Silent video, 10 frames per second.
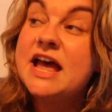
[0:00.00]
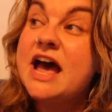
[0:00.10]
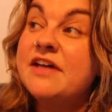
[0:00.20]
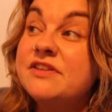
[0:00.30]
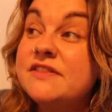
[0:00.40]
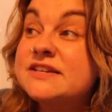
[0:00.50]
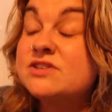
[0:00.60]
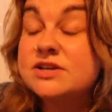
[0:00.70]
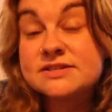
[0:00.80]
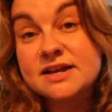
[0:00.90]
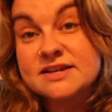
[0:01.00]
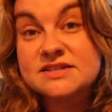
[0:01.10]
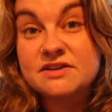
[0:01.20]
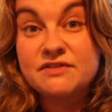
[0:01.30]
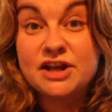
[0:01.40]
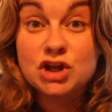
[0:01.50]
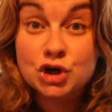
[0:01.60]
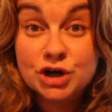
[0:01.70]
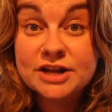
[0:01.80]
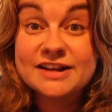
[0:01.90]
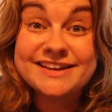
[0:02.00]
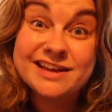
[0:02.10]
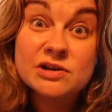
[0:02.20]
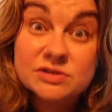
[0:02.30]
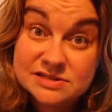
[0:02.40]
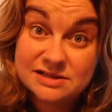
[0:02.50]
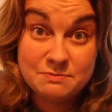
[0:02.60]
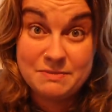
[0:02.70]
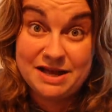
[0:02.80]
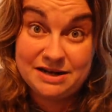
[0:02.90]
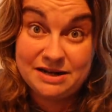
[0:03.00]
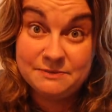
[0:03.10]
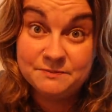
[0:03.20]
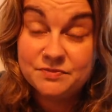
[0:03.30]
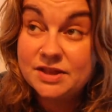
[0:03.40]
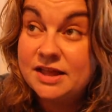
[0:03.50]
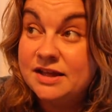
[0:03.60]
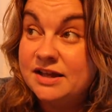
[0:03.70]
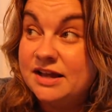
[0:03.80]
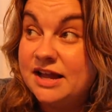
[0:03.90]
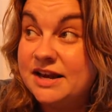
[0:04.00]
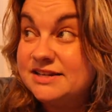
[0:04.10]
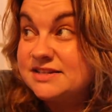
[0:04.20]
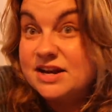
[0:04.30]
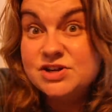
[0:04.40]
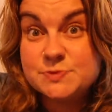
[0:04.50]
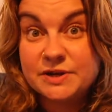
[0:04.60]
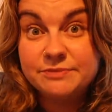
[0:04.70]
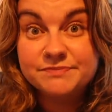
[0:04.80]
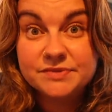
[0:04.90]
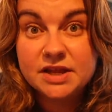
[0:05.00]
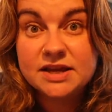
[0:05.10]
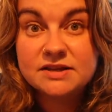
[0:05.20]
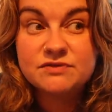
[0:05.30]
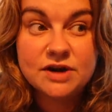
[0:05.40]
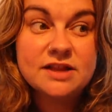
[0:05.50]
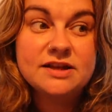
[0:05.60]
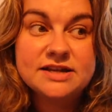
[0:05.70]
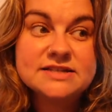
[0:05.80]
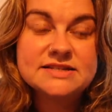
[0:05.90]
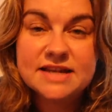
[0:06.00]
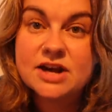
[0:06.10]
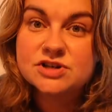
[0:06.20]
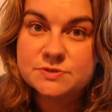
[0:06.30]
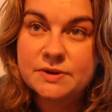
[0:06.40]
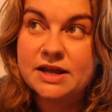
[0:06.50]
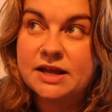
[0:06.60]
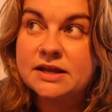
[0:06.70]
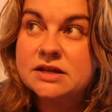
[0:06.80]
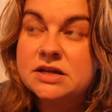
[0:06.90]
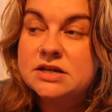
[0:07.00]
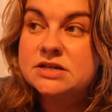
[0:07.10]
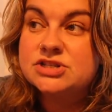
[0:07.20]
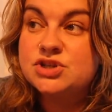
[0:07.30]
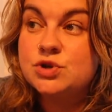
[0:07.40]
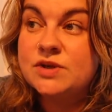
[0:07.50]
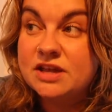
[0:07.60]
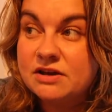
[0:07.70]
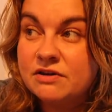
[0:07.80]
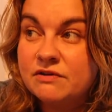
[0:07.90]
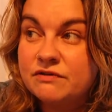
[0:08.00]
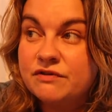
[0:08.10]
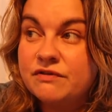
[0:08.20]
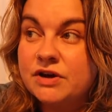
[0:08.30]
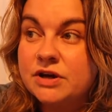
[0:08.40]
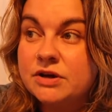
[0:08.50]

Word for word: And then they start saying stuff like, you're going to kill somebody. And it scares me. It frankly, it scares me to give